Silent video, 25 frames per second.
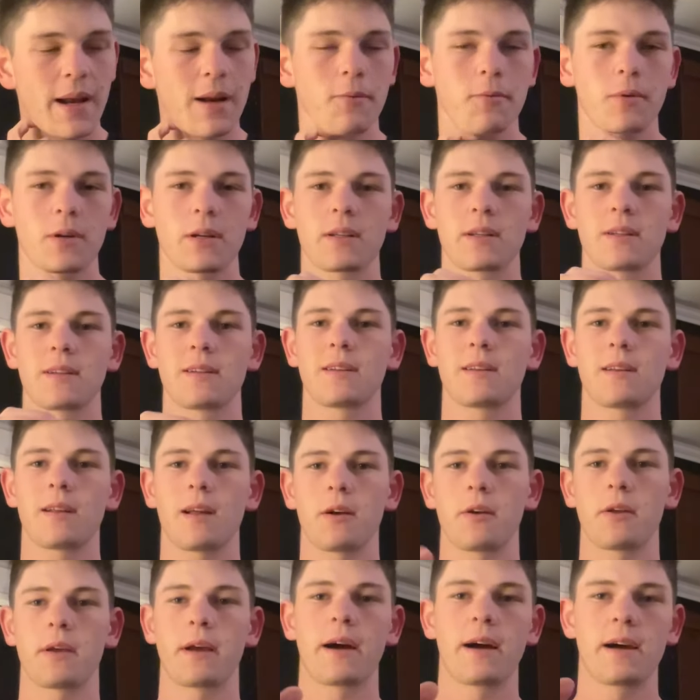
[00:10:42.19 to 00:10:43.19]
I wanted to
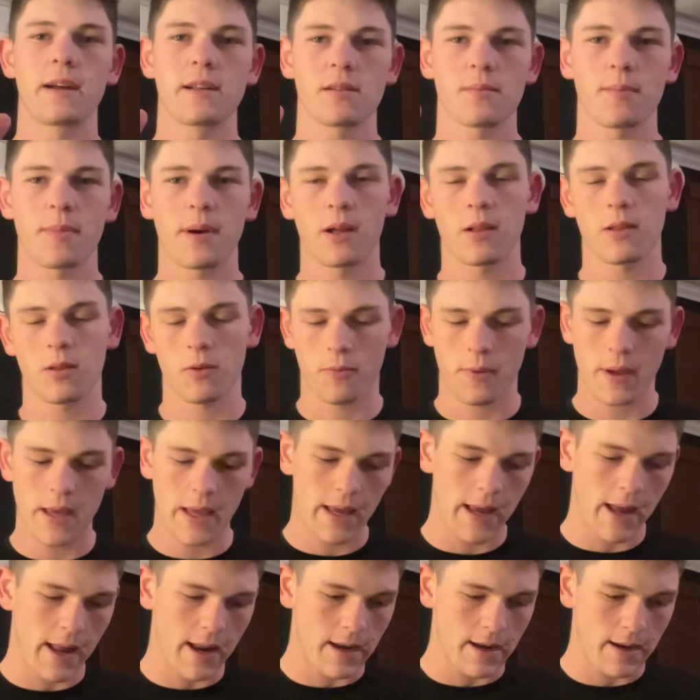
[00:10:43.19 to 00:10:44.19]
tell you guys about the
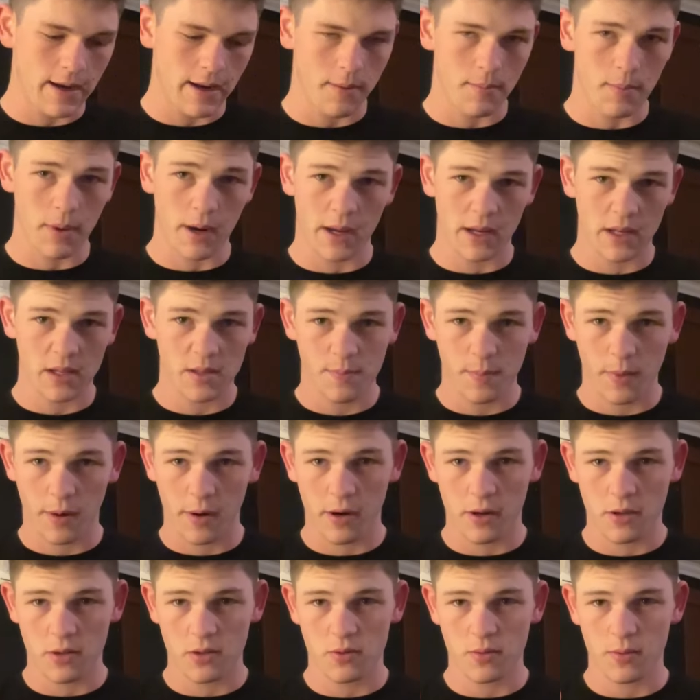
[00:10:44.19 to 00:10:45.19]
weekend and my
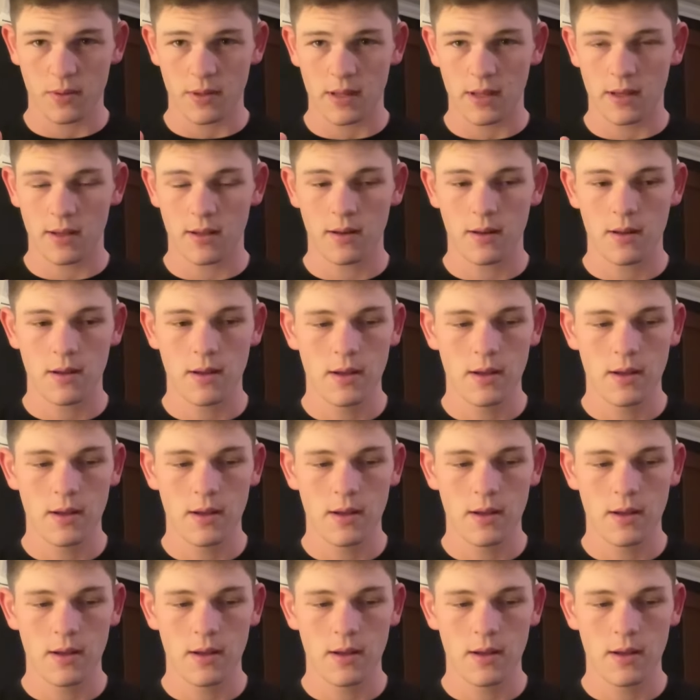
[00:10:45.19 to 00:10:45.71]
experience with it.